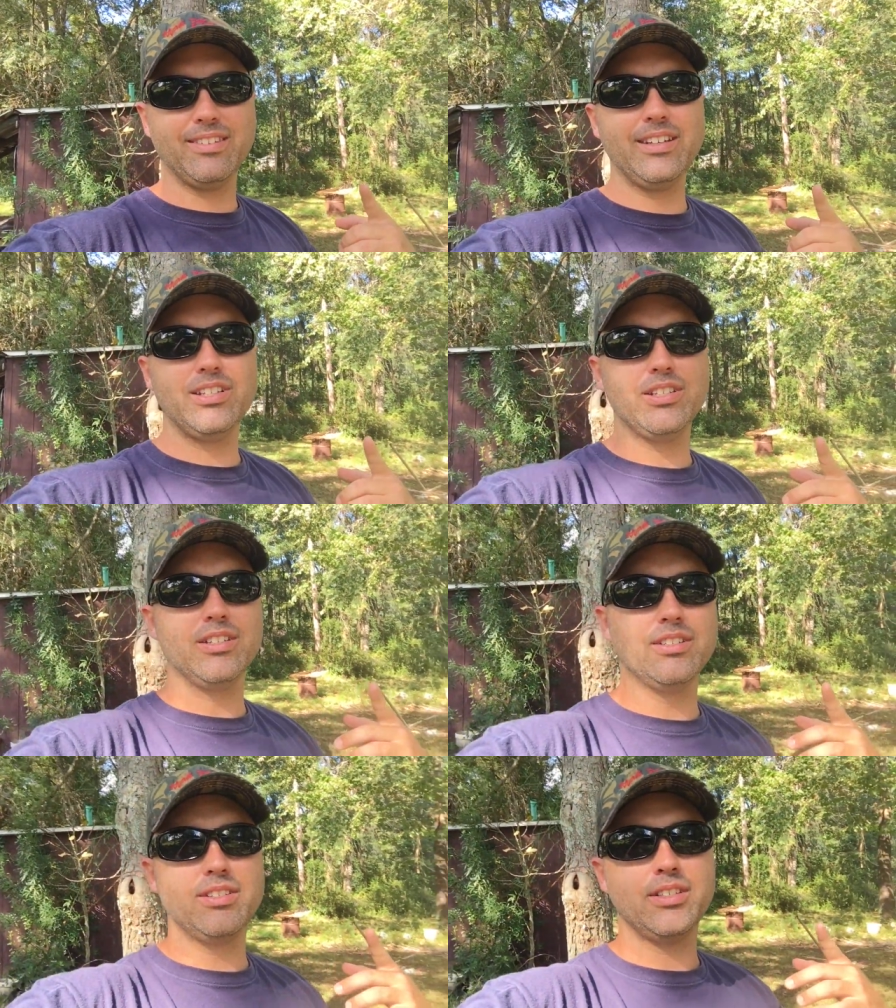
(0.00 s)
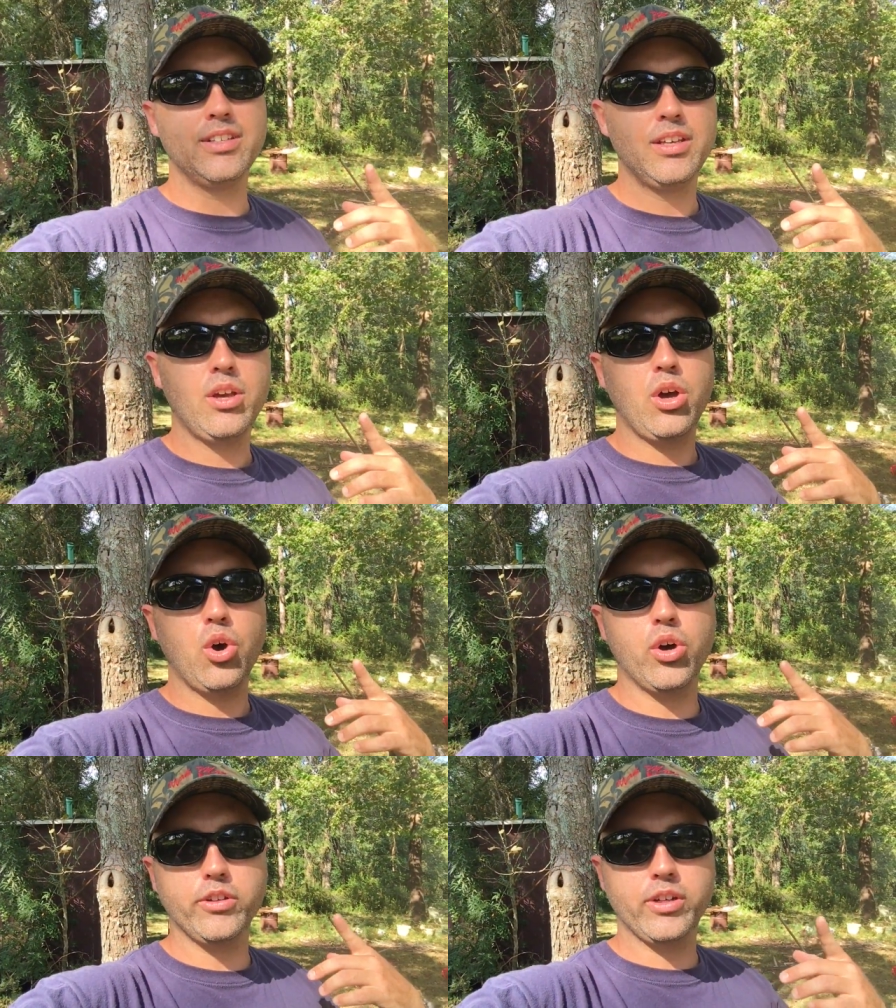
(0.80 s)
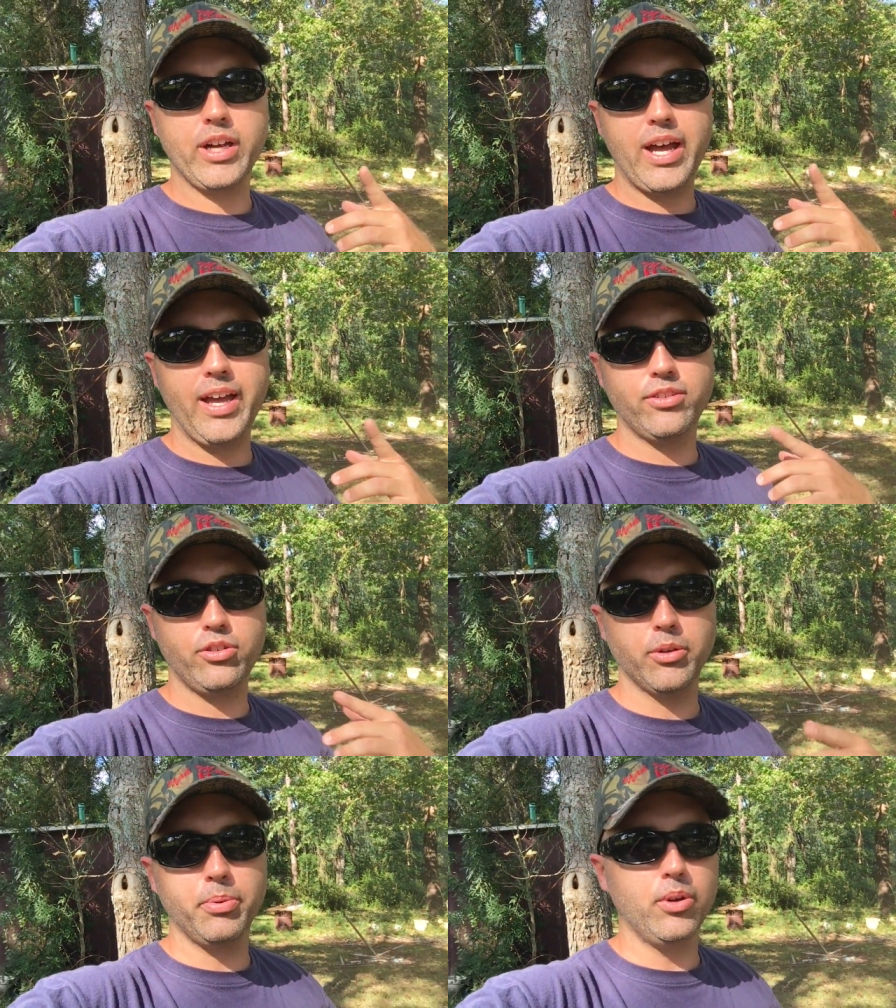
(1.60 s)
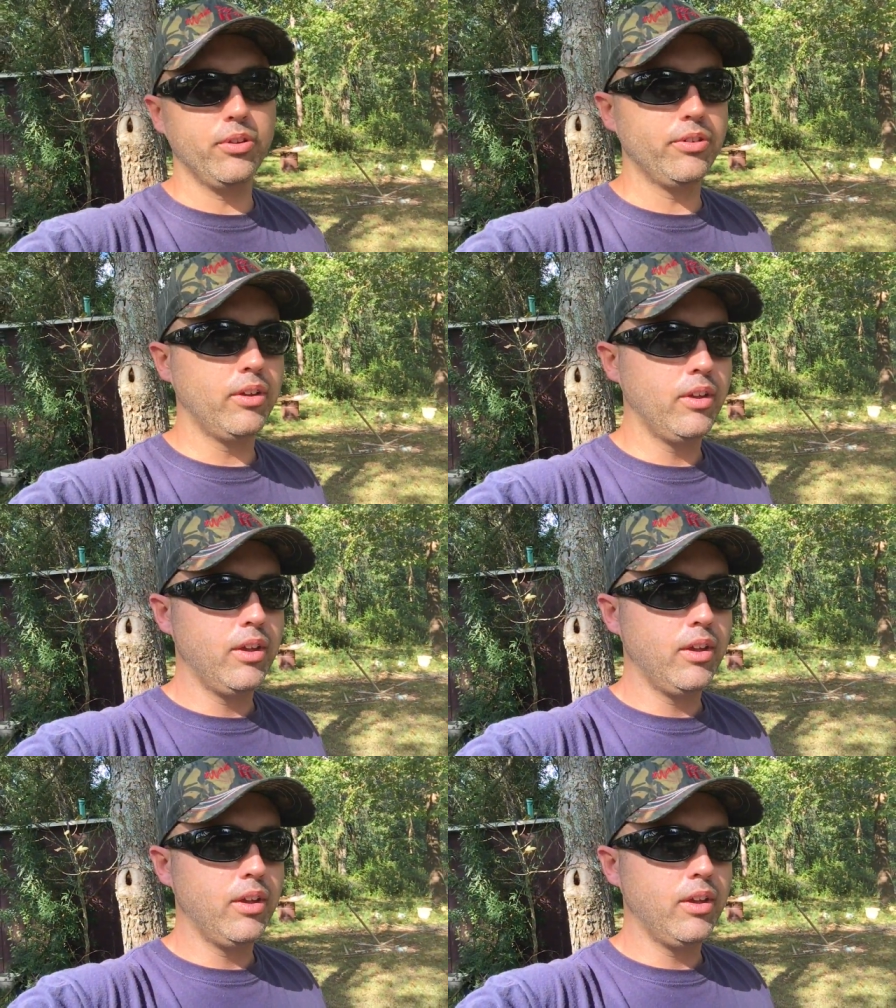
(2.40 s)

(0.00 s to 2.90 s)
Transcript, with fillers: leashes on your kayaks to your poles.